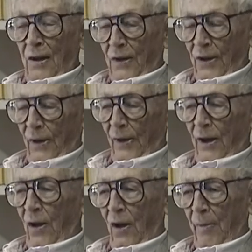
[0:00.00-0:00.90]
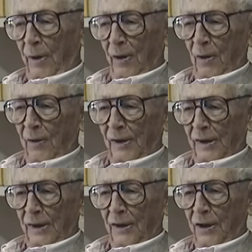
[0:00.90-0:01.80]
So he hauled me over
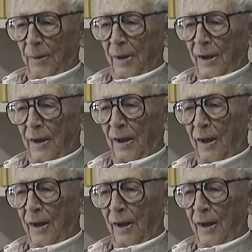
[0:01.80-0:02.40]
into Jimmy's